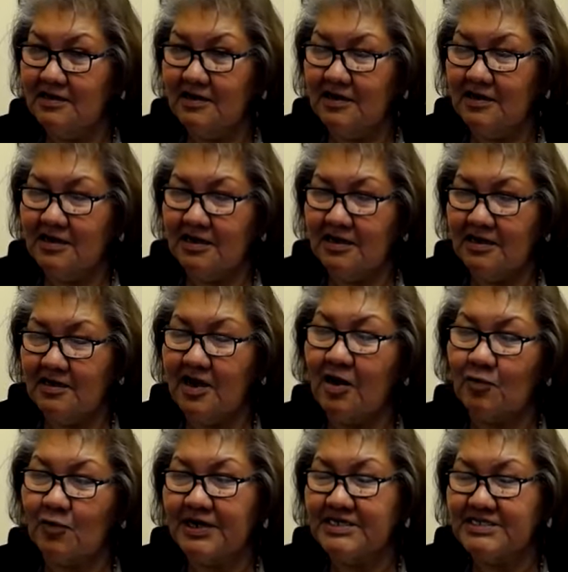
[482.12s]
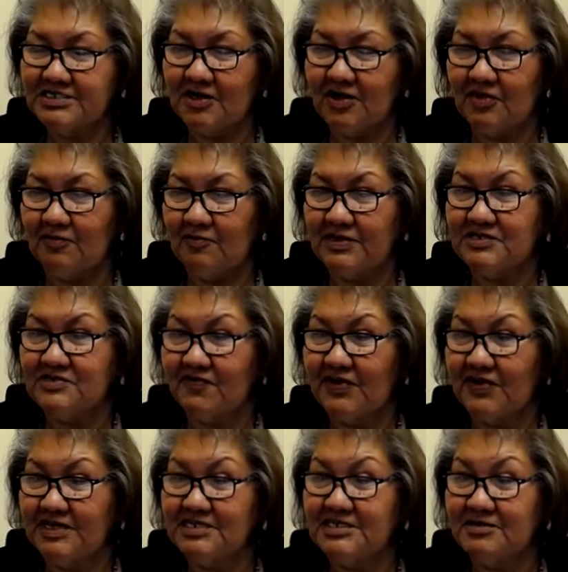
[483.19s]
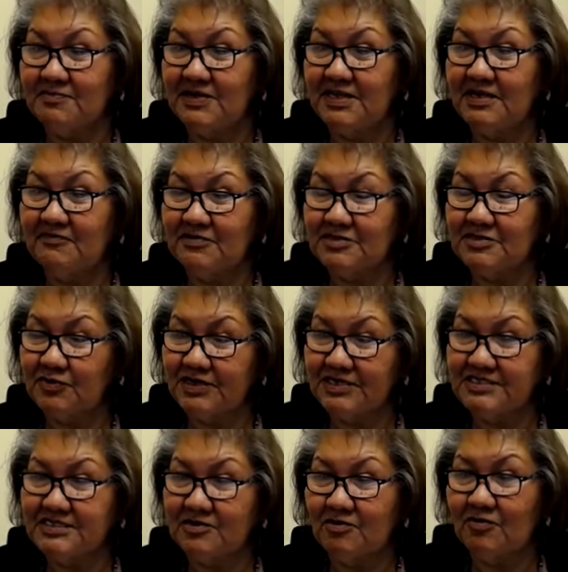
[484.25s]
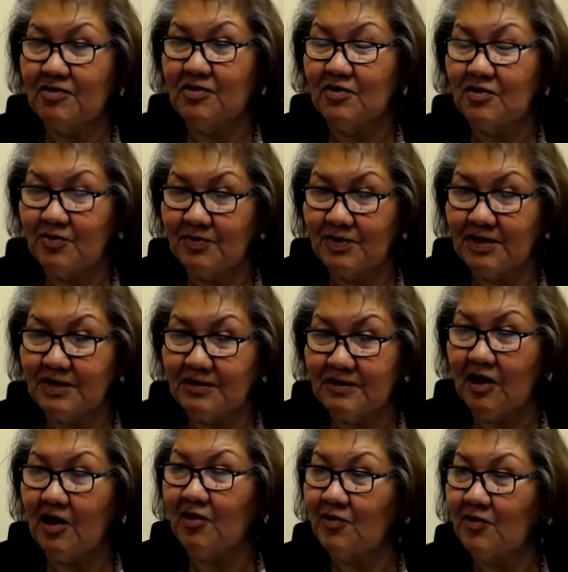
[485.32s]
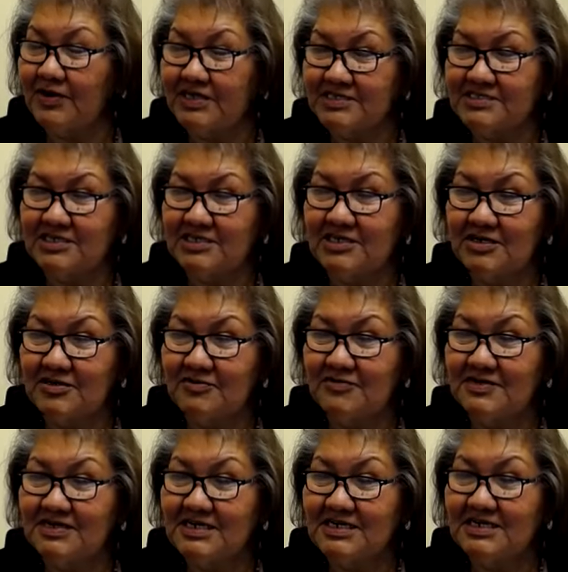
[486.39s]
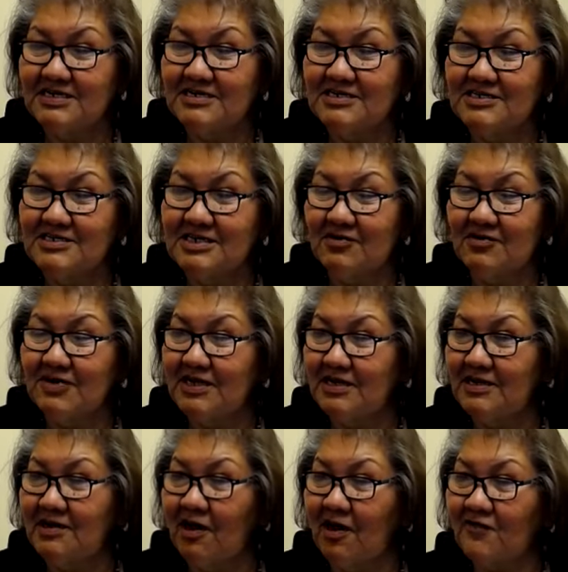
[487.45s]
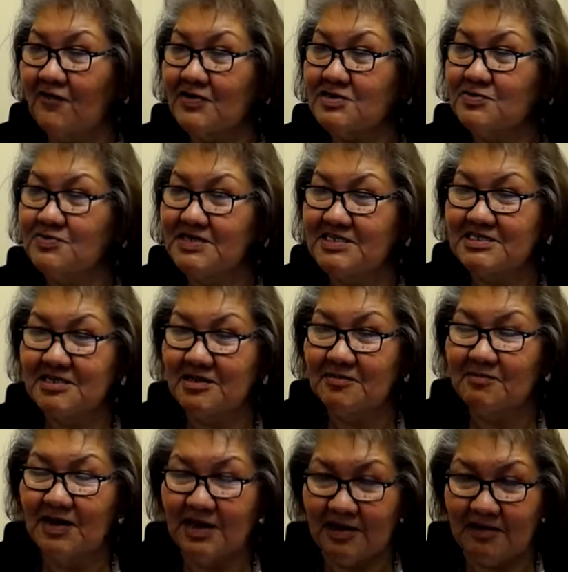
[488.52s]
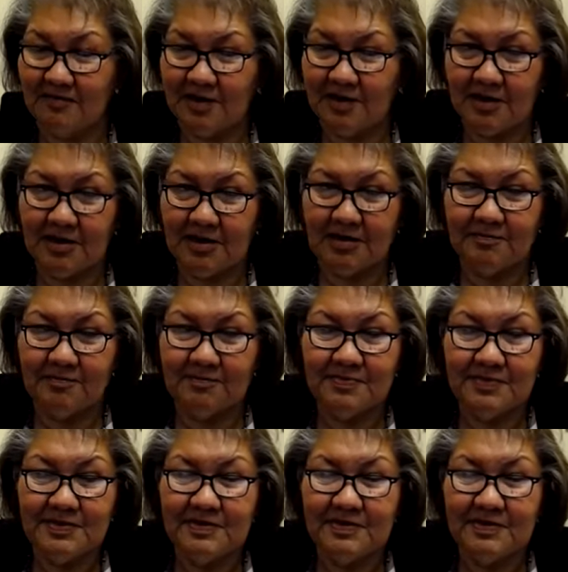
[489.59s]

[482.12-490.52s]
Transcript: uh, not raised on the reservation, but he was raised in Oklahoma, although he's a Ute. So he offers me some um,